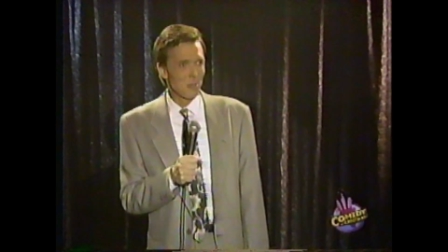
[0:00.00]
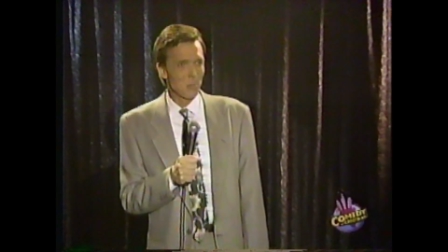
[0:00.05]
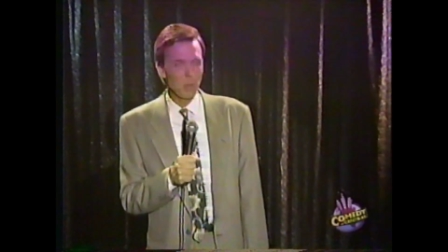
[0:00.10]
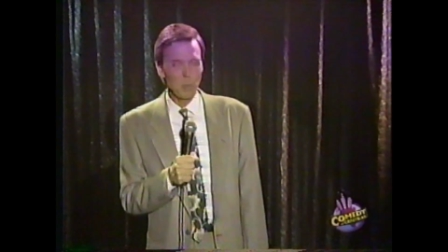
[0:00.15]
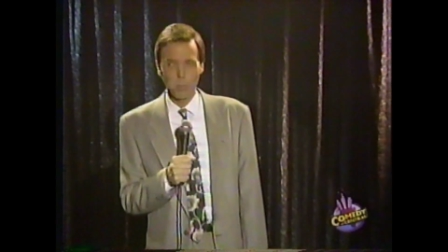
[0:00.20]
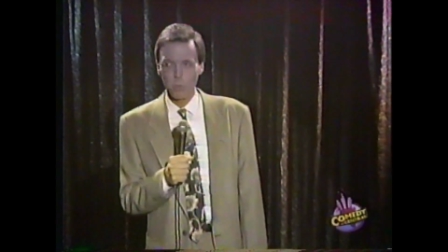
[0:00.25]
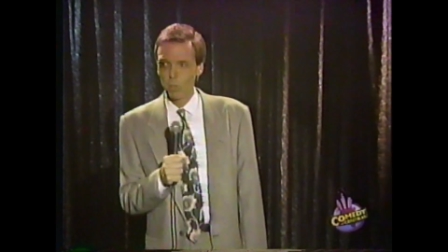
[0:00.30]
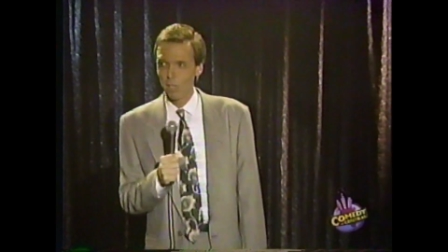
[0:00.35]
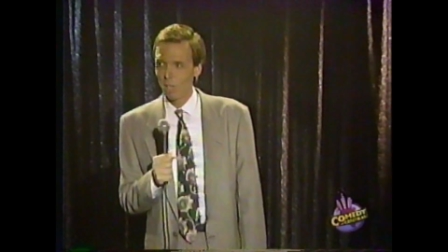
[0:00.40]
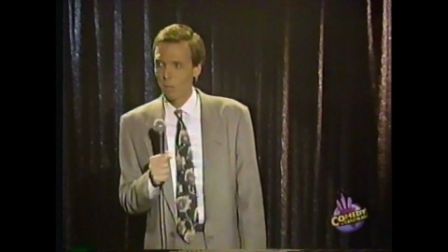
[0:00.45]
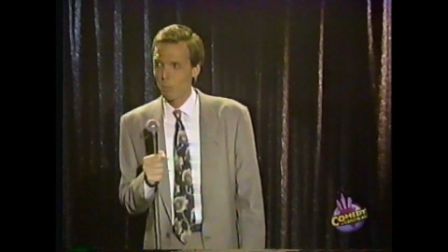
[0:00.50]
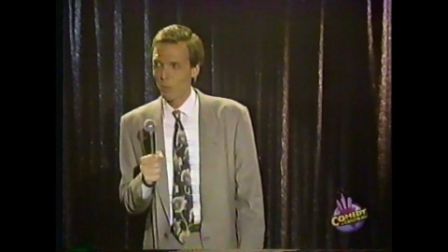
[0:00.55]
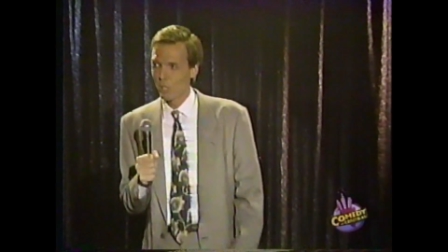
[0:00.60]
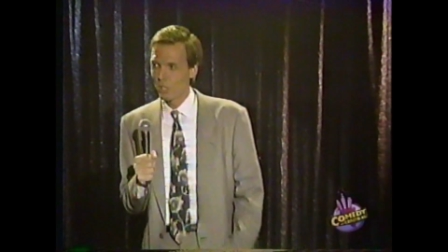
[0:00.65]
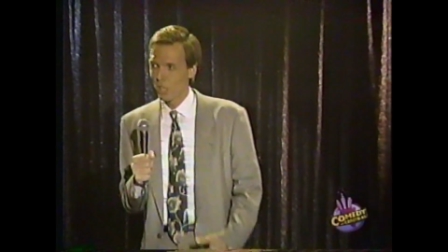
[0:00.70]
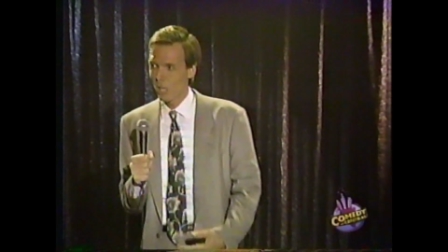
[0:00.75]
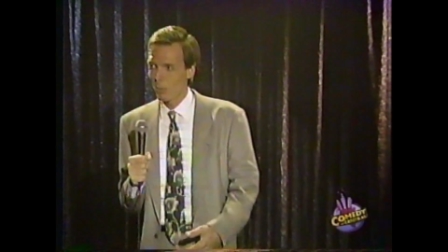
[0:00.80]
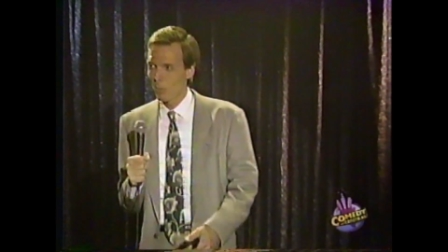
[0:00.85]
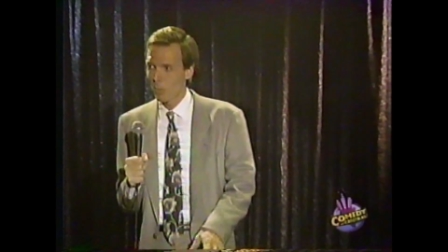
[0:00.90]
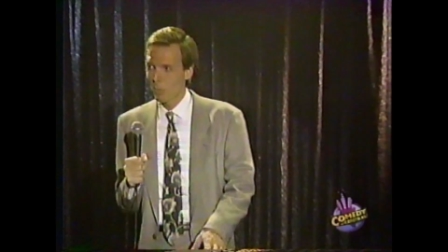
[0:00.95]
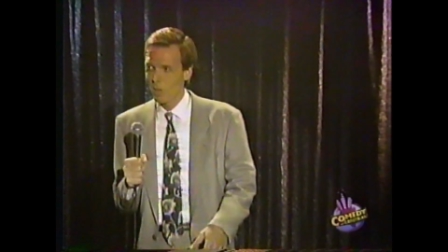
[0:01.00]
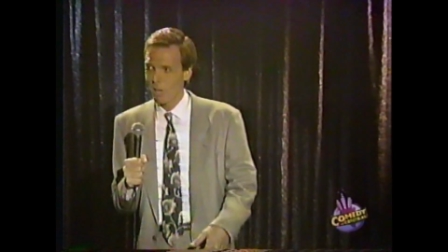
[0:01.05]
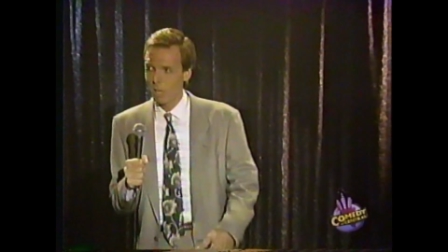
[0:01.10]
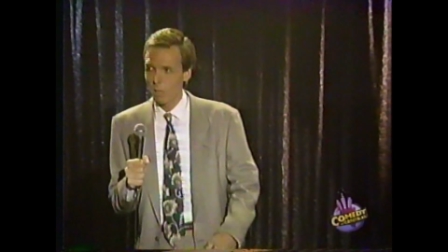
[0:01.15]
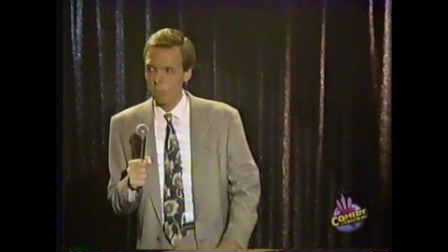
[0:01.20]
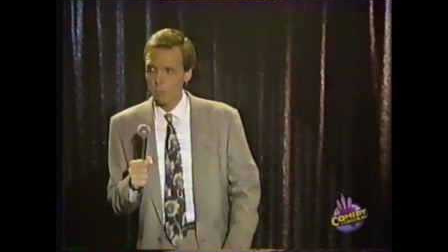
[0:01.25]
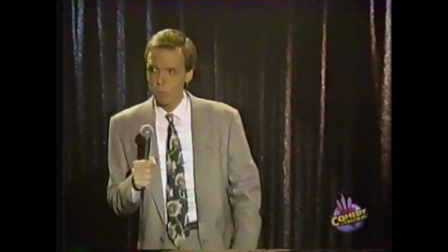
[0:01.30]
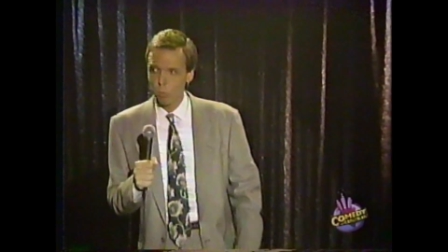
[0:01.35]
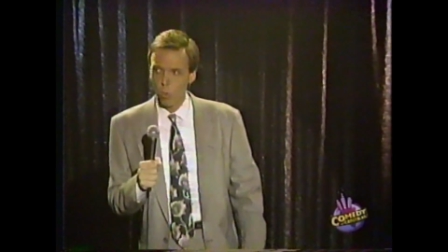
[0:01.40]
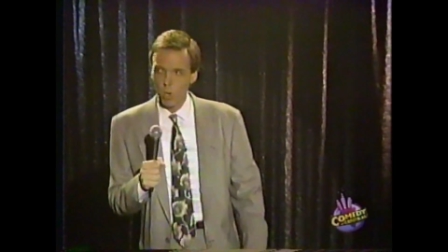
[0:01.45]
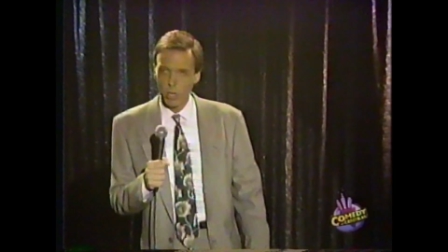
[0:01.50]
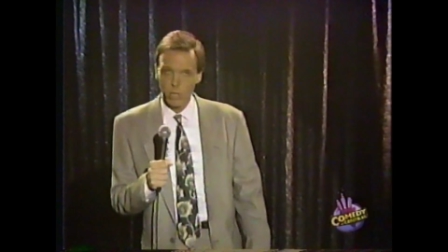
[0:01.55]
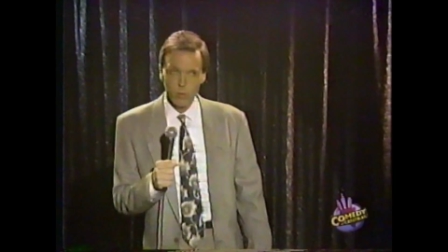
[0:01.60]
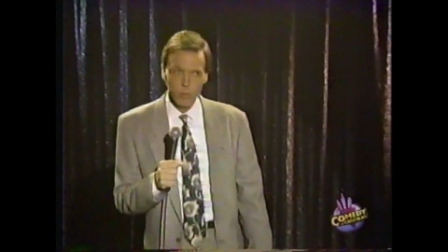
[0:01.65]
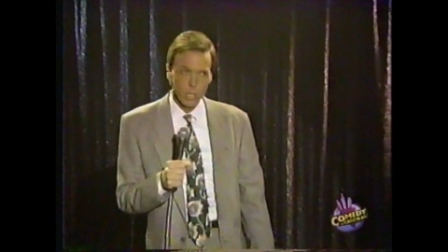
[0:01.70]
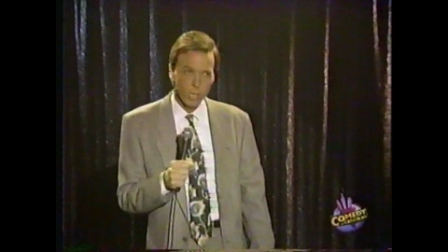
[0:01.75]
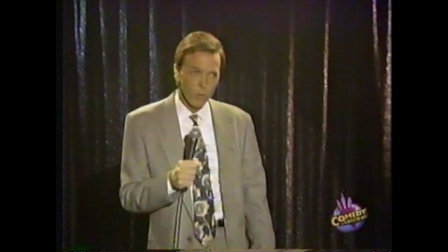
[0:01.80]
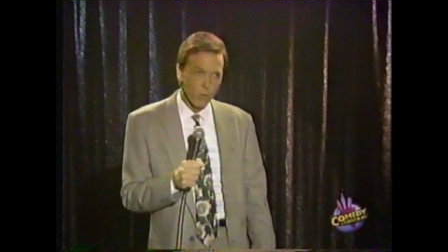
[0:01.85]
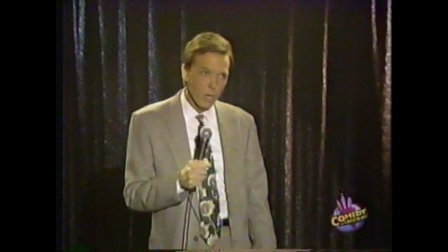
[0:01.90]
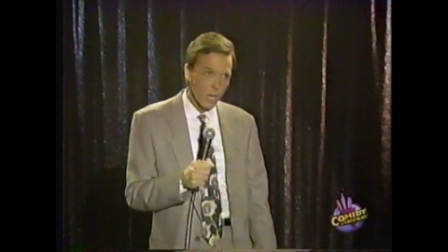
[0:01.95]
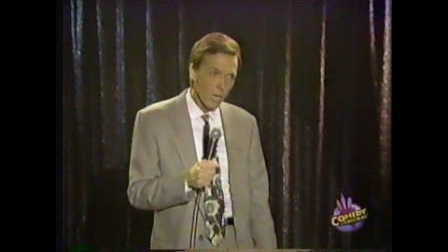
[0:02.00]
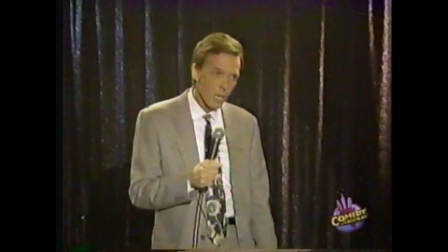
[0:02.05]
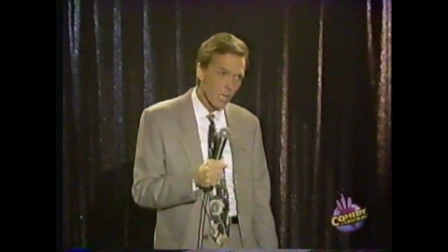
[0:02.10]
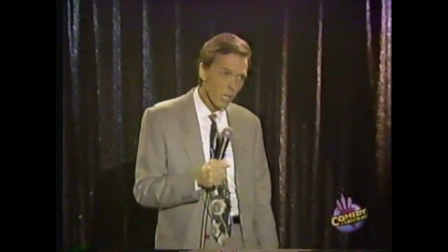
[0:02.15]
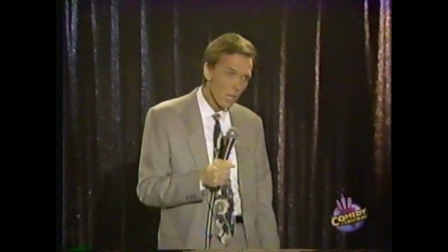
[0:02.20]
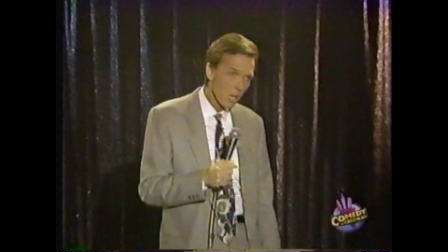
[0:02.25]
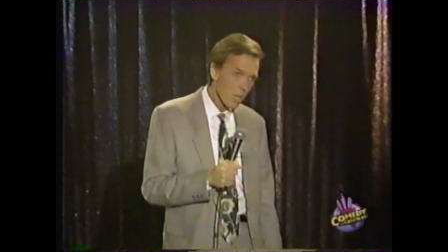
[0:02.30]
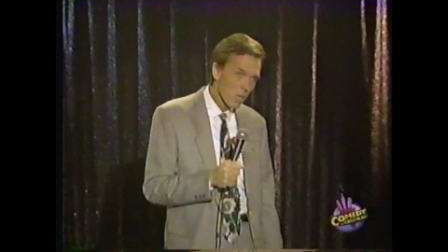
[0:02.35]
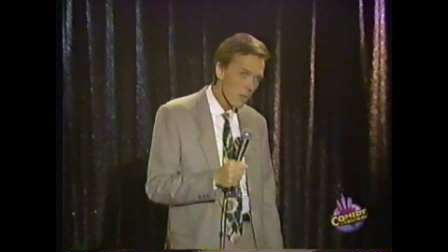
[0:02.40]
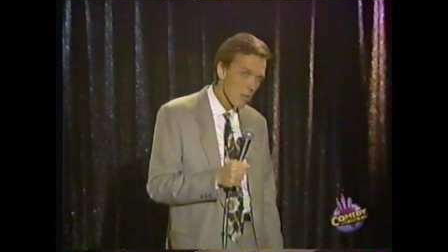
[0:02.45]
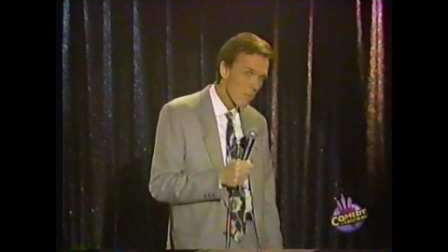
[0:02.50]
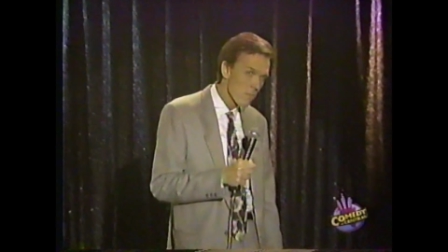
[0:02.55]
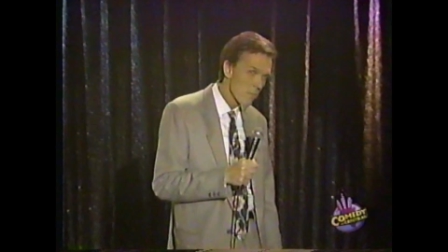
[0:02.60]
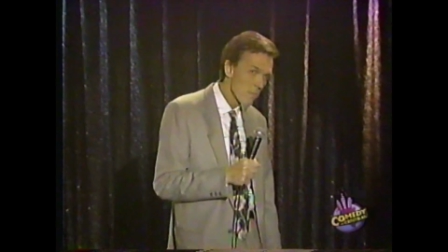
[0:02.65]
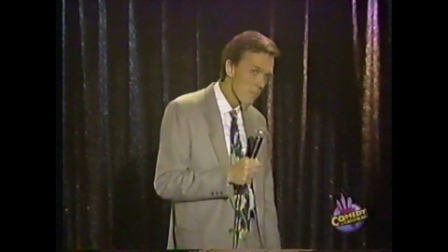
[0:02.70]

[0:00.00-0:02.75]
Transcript: People in their pajama bottoms wandering around there.